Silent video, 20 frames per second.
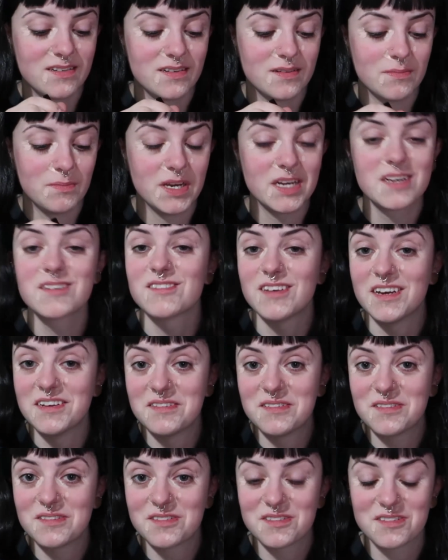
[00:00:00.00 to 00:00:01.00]
Makes
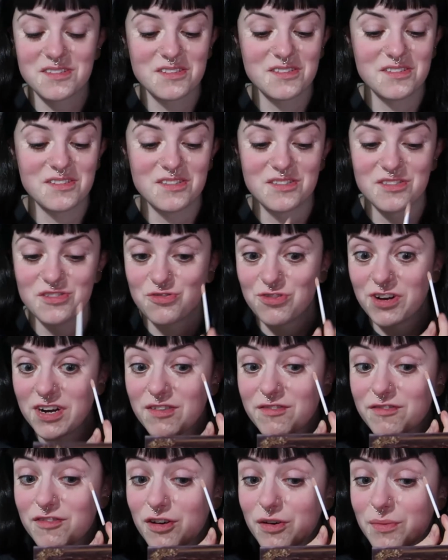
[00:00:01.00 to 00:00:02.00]
sense because it's a drying
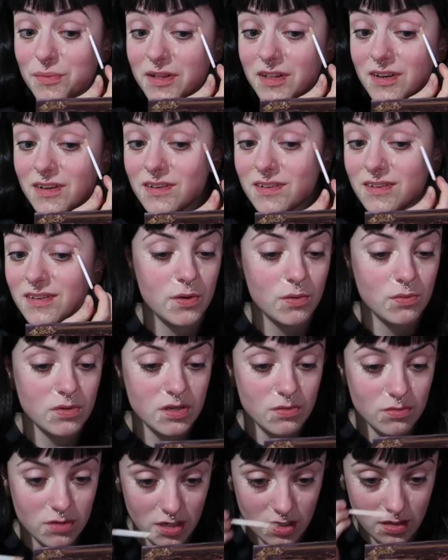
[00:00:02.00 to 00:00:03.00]
formula, but we do
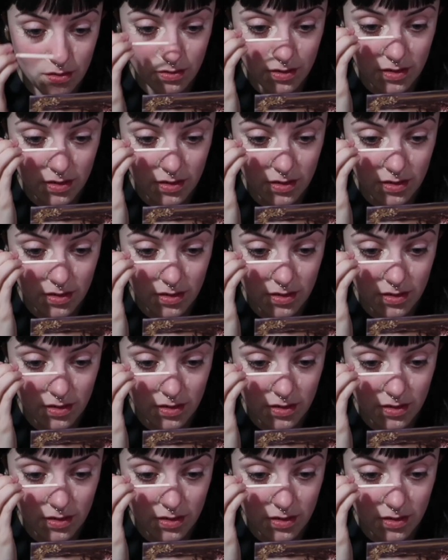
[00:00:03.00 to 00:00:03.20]
it anyway.